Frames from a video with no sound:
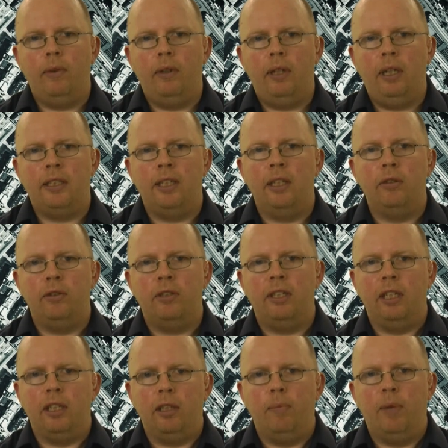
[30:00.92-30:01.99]
It's
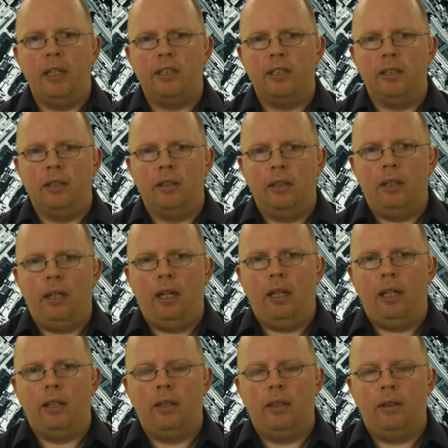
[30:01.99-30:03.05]
interesting you mention
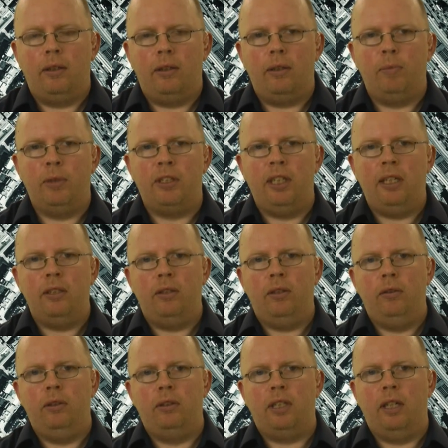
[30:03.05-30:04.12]
machine
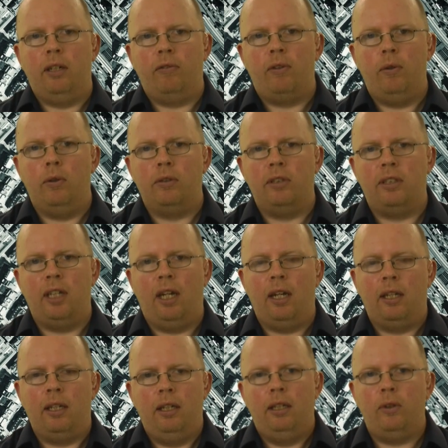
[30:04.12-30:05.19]
tools, and of course,
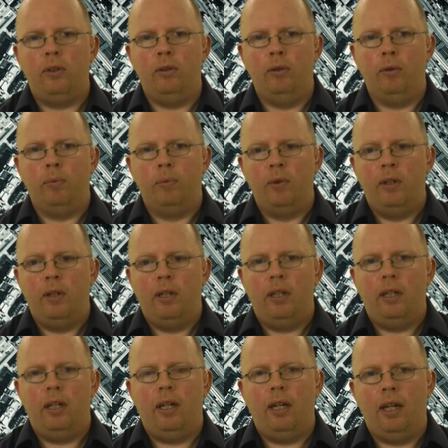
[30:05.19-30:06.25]
you're
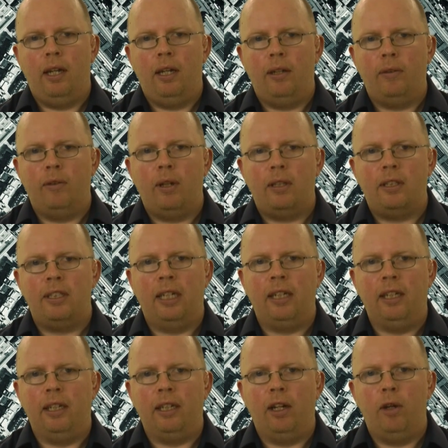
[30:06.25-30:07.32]

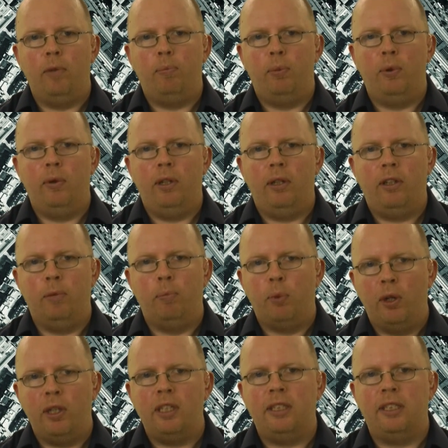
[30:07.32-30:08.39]
singling out the
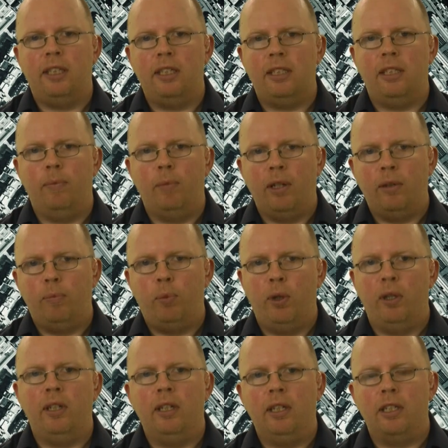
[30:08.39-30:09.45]
British system and
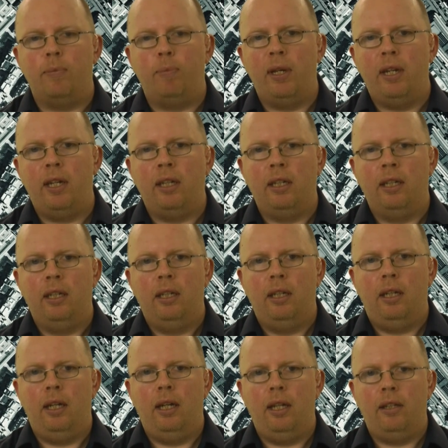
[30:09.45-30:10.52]
Britain as being
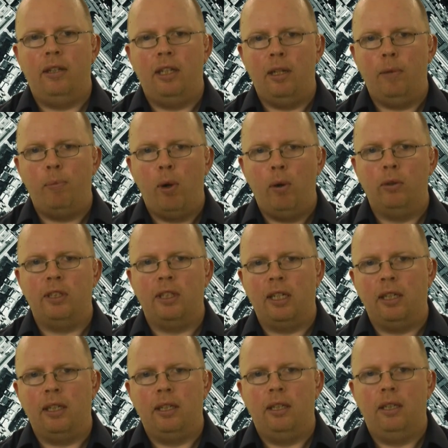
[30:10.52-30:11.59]
the opposing